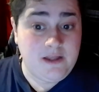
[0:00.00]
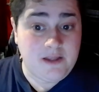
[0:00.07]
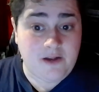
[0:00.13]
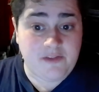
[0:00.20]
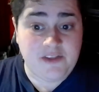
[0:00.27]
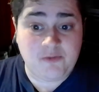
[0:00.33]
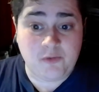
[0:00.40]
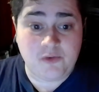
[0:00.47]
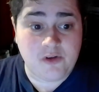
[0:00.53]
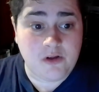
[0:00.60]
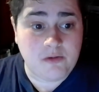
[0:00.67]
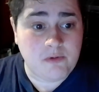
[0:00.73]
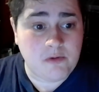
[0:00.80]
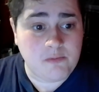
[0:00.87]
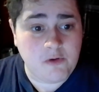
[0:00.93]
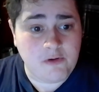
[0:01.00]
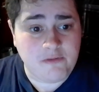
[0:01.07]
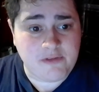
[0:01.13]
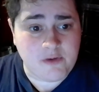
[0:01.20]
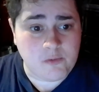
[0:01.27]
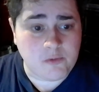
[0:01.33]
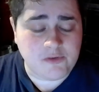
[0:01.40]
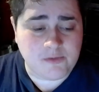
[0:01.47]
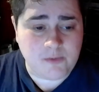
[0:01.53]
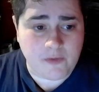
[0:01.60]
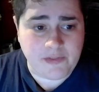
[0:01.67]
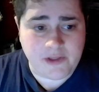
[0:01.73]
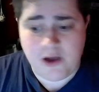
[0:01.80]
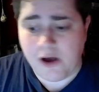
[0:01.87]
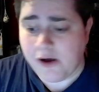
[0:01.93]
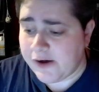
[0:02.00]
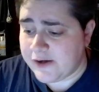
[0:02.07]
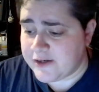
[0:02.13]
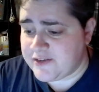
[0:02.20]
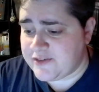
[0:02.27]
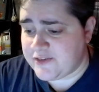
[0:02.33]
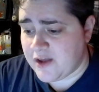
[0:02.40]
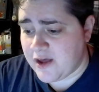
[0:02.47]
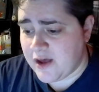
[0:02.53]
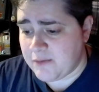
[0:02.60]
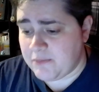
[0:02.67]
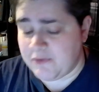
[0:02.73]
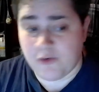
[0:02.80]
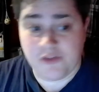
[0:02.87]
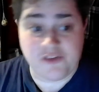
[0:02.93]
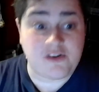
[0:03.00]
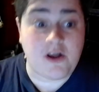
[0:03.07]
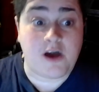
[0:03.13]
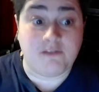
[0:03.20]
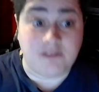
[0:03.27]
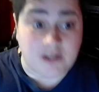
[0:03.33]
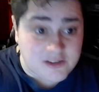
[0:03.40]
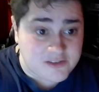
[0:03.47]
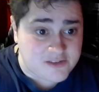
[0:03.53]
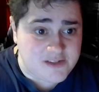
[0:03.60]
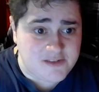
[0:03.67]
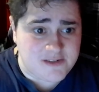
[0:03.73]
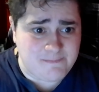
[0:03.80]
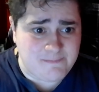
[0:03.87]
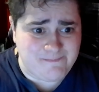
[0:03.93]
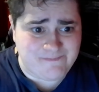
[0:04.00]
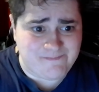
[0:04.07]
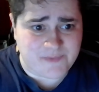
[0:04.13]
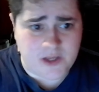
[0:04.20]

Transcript: Yeah, this was a move that was on the cards before the start of last season.